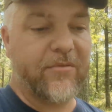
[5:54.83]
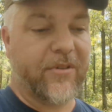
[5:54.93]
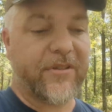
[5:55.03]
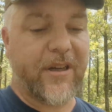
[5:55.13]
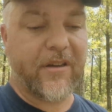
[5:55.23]

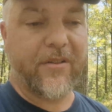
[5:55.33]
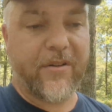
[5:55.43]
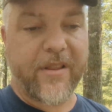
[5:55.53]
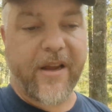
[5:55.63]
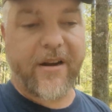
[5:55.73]
Once I know
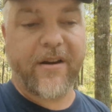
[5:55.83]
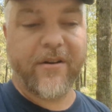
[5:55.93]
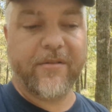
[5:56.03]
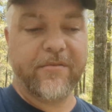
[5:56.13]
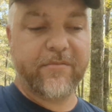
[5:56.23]
they're
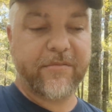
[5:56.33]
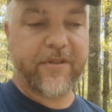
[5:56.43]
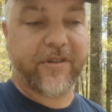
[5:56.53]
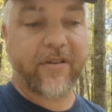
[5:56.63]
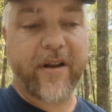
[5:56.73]
there,
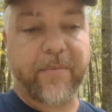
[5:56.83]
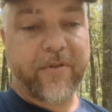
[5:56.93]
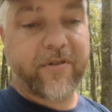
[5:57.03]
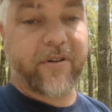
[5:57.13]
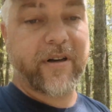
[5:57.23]
the cell
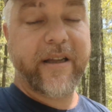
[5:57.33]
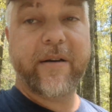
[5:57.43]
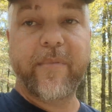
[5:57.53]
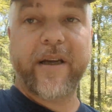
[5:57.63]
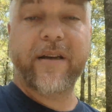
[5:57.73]
camera's going to
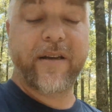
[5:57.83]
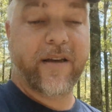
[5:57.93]
tell me.